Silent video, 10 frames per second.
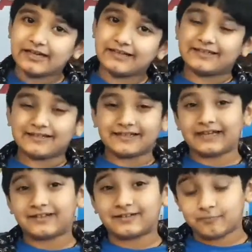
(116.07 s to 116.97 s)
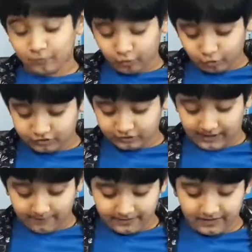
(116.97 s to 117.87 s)
it gets more
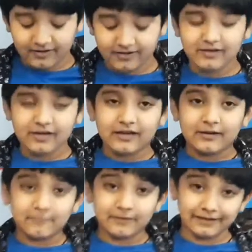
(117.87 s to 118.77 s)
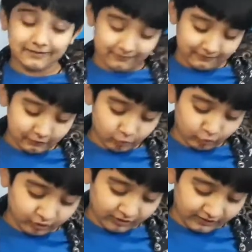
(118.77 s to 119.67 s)
stamina, it
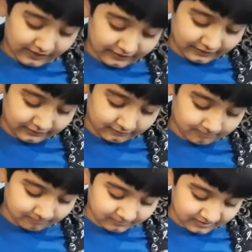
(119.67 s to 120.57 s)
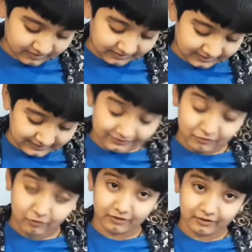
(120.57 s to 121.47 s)
loses and it
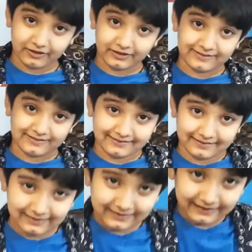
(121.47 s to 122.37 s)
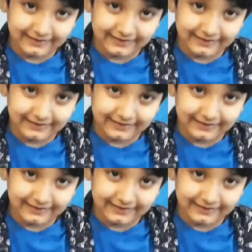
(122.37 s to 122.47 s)
still